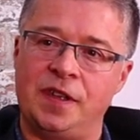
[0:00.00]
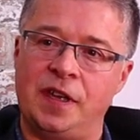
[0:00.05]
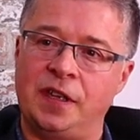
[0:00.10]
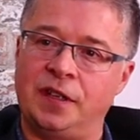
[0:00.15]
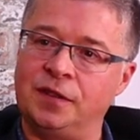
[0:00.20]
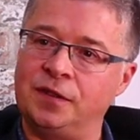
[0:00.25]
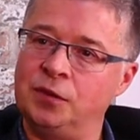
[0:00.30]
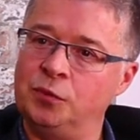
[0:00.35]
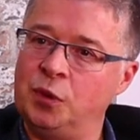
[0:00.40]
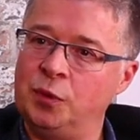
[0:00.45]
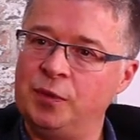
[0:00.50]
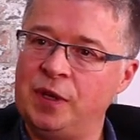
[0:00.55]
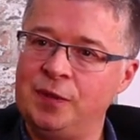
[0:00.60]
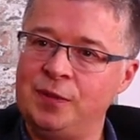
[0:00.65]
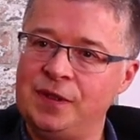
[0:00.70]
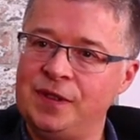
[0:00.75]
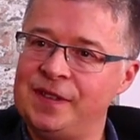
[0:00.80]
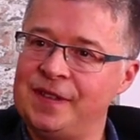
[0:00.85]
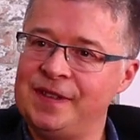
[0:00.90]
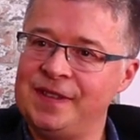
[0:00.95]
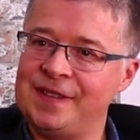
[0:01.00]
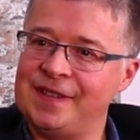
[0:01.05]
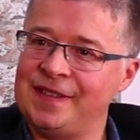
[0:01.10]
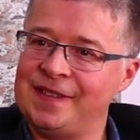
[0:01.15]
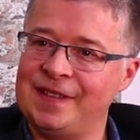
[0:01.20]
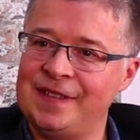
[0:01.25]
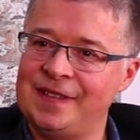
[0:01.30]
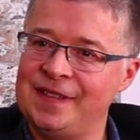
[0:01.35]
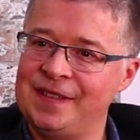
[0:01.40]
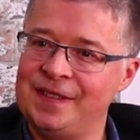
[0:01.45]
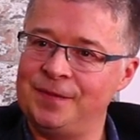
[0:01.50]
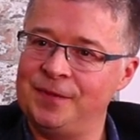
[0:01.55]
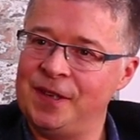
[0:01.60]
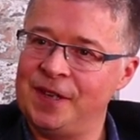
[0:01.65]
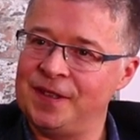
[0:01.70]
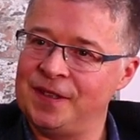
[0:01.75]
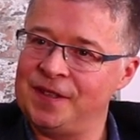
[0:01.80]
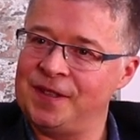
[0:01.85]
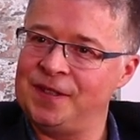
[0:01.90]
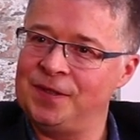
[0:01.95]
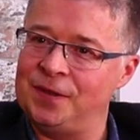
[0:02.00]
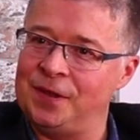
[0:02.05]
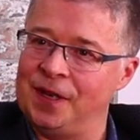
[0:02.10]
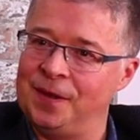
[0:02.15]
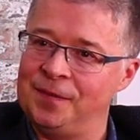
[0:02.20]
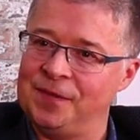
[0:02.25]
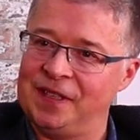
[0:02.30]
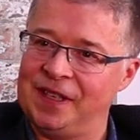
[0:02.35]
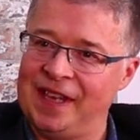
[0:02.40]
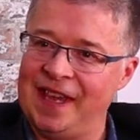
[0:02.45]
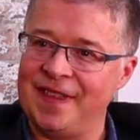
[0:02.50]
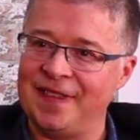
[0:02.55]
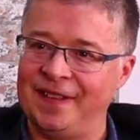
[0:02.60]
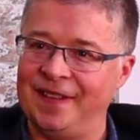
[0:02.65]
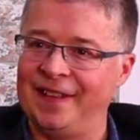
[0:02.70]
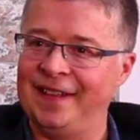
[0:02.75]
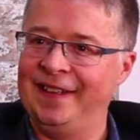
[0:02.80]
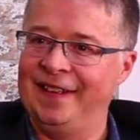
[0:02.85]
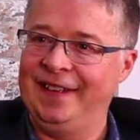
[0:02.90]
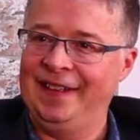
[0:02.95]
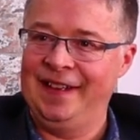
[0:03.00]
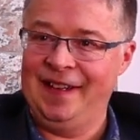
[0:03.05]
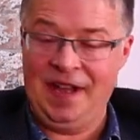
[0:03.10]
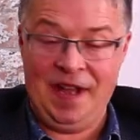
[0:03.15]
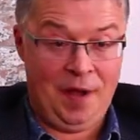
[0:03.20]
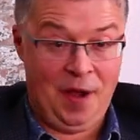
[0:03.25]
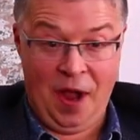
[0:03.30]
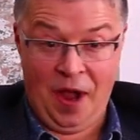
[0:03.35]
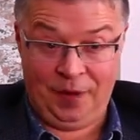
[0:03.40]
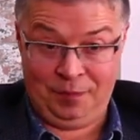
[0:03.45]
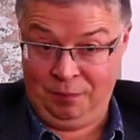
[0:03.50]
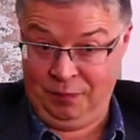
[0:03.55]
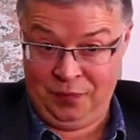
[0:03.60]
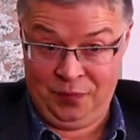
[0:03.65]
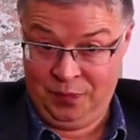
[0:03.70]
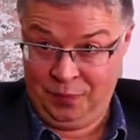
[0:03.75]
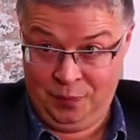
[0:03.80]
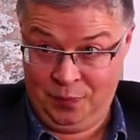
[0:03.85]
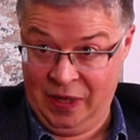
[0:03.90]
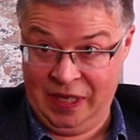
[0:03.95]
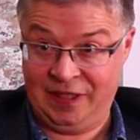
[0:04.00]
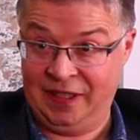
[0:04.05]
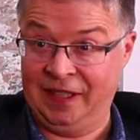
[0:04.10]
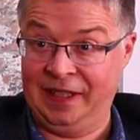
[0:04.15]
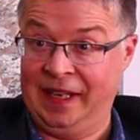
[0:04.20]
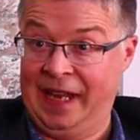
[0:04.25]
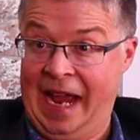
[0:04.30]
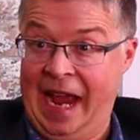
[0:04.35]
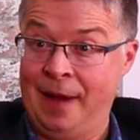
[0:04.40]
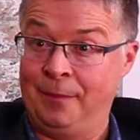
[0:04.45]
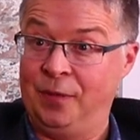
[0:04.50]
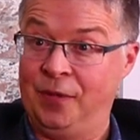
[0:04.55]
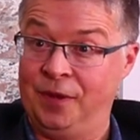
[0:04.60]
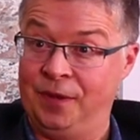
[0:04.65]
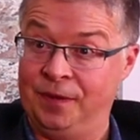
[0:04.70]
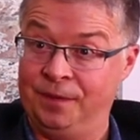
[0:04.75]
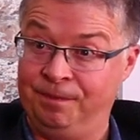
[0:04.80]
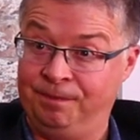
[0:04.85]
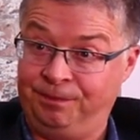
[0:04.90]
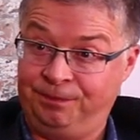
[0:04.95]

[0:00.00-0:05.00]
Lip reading: And I thought, well, maybe this is where the two come together. It didn't happen.